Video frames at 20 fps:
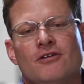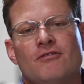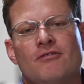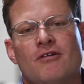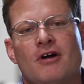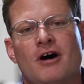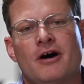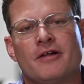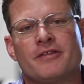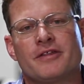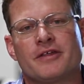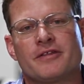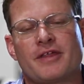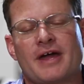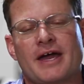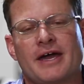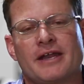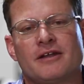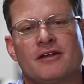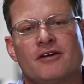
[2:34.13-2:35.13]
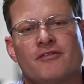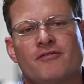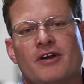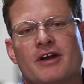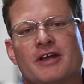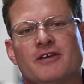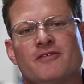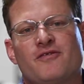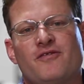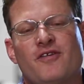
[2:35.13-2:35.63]
rather than a
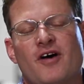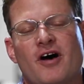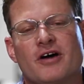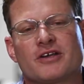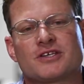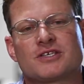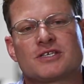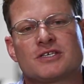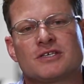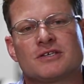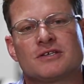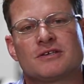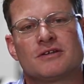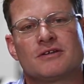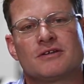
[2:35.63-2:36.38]
very fast